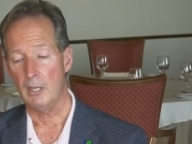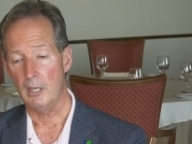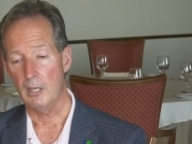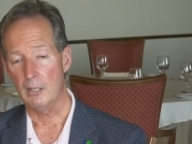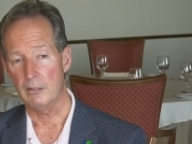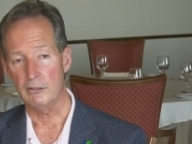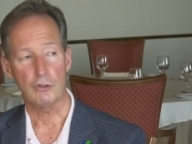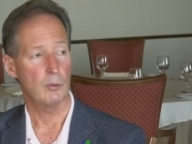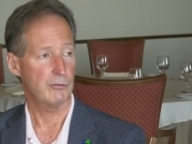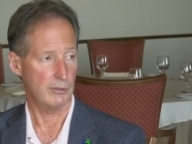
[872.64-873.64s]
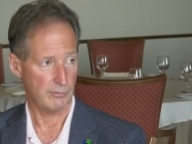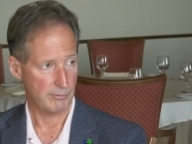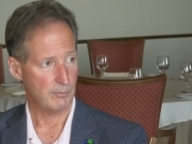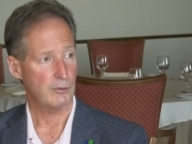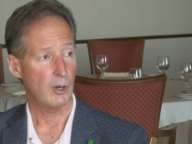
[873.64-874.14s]
and in terms
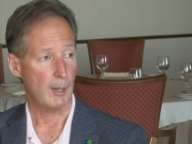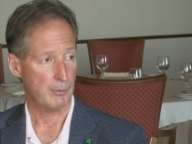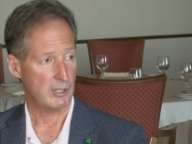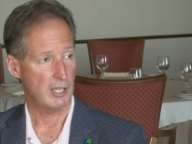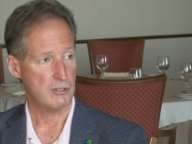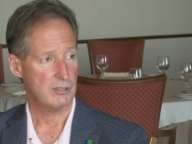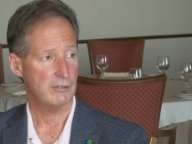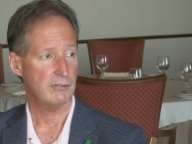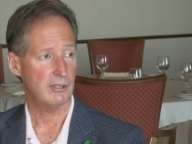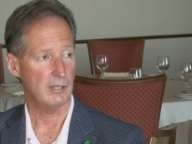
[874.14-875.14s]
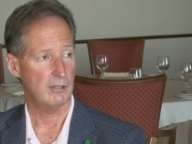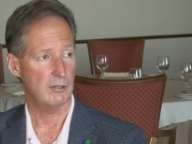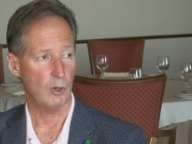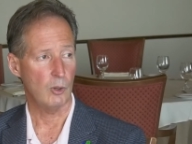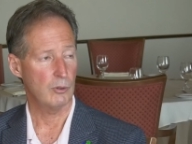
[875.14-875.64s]
of their applications
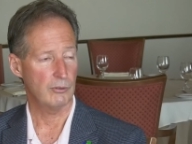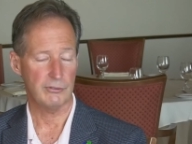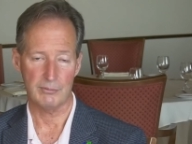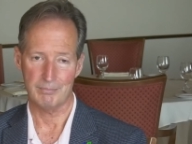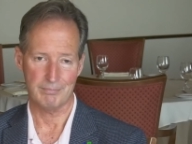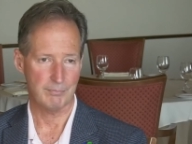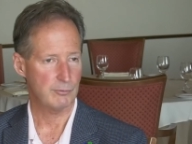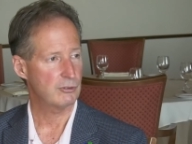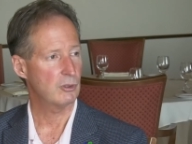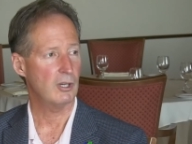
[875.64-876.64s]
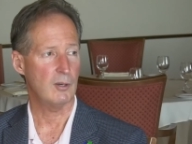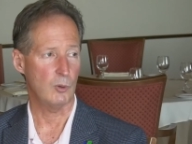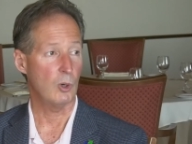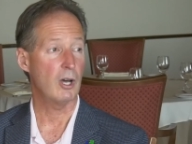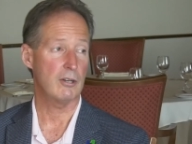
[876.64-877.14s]
and all those still have
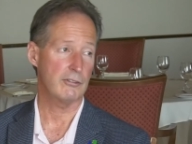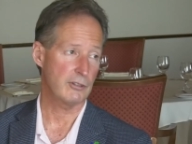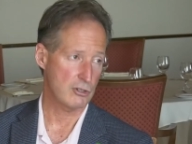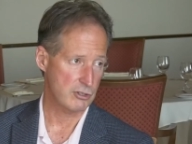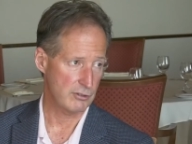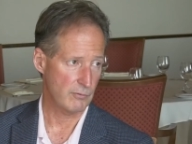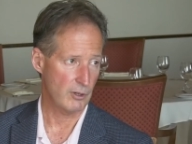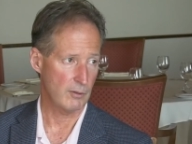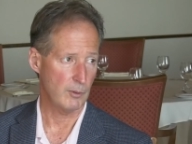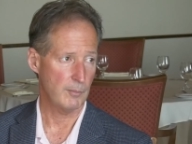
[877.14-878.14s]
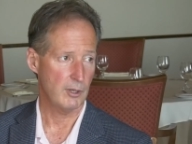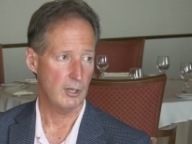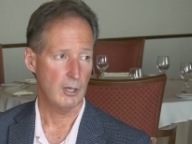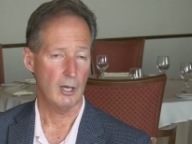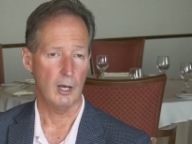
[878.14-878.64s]
a lot of discussions in front of them. Right,
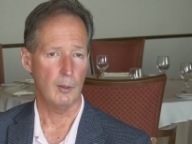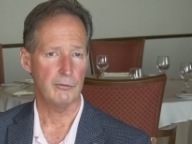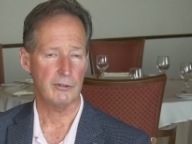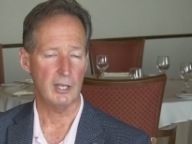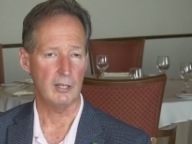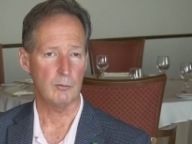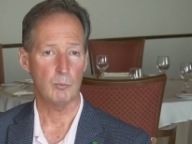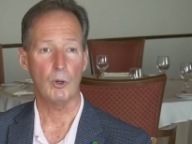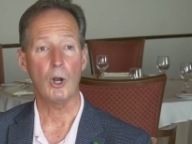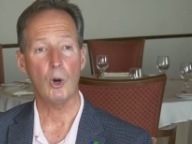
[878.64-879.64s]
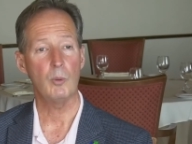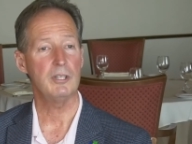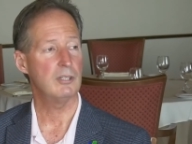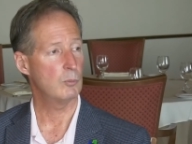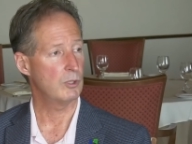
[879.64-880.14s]
right. Um, and but all
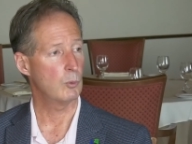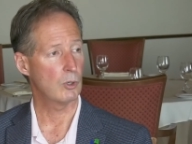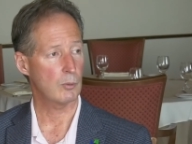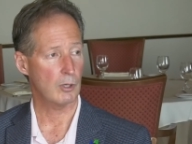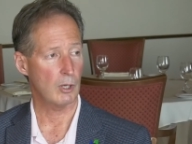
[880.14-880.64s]
we did, we weren't